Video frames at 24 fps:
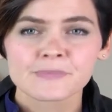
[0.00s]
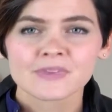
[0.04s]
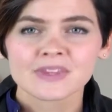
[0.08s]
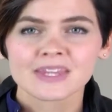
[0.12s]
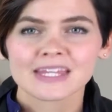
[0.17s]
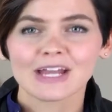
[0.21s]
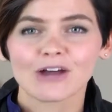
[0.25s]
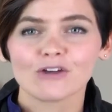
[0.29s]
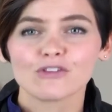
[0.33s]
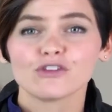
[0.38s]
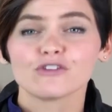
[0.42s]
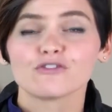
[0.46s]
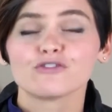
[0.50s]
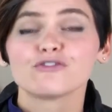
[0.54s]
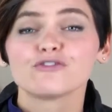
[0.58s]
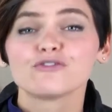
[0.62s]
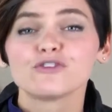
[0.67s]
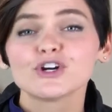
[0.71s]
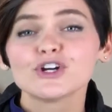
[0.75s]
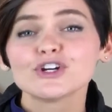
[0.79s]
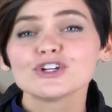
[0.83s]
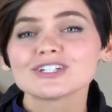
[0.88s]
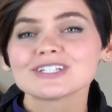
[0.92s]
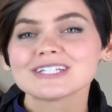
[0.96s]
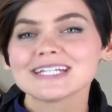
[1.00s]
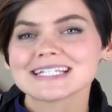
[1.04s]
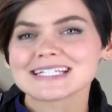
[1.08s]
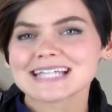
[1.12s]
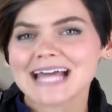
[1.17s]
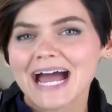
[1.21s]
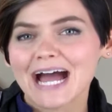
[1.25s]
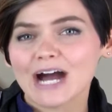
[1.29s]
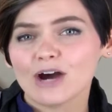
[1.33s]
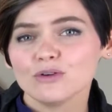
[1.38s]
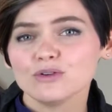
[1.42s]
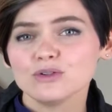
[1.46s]
Now, the first is
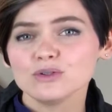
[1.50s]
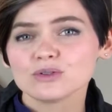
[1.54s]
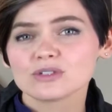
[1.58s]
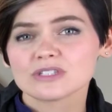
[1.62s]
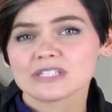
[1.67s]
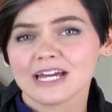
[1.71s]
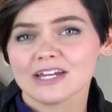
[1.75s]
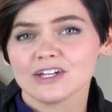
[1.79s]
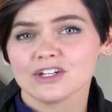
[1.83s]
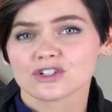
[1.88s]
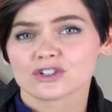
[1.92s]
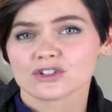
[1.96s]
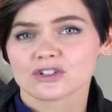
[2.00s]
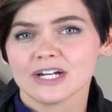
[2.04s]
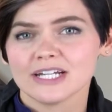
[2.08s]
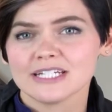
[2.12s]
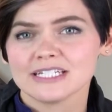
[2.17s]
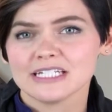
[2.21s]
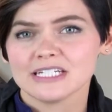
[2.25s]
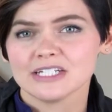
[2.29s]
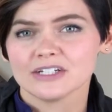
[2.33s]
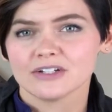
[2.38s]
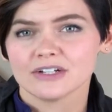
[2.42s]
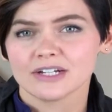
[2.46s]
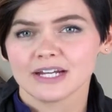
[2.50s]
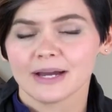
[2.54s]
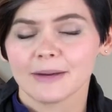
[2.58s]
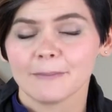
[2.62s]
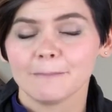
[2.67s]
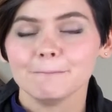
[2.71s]
how you set your criteria,